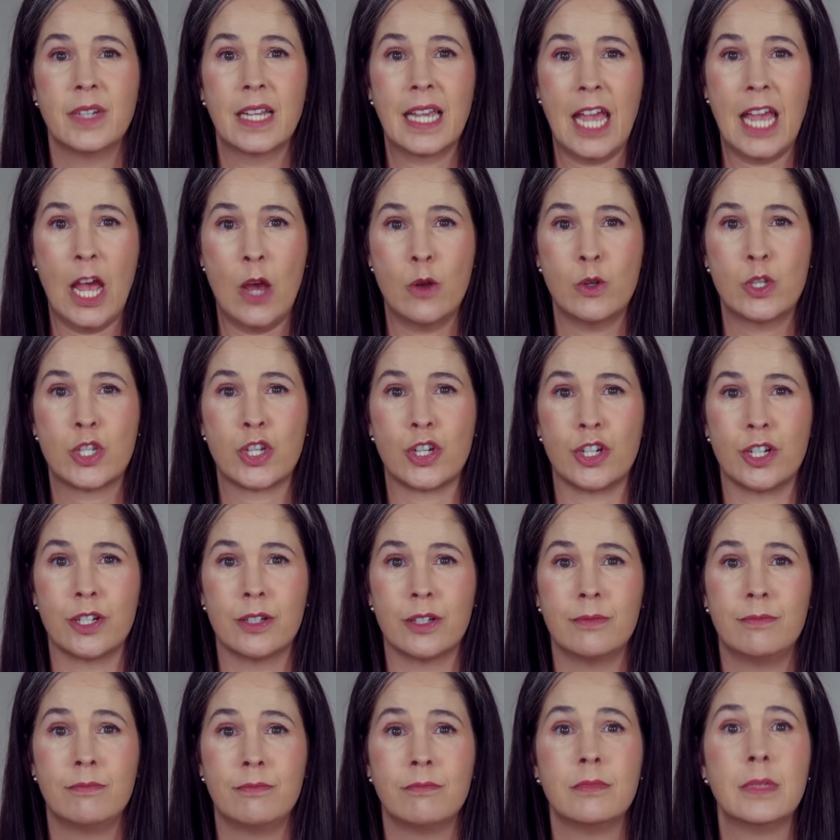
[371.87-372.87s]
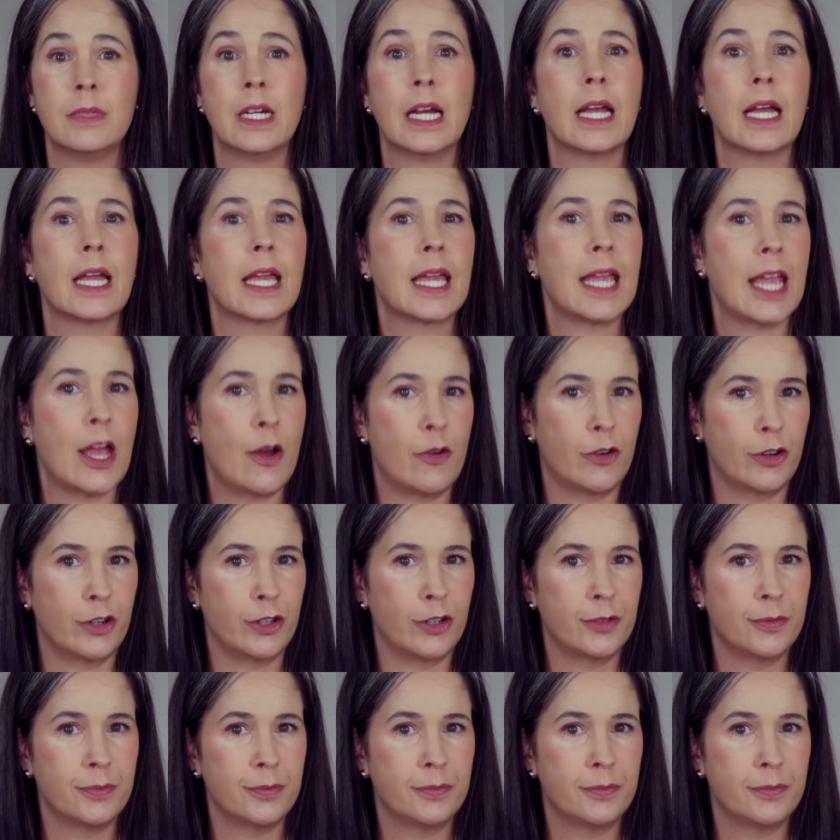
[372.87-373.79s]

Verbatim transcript: Counter, counter.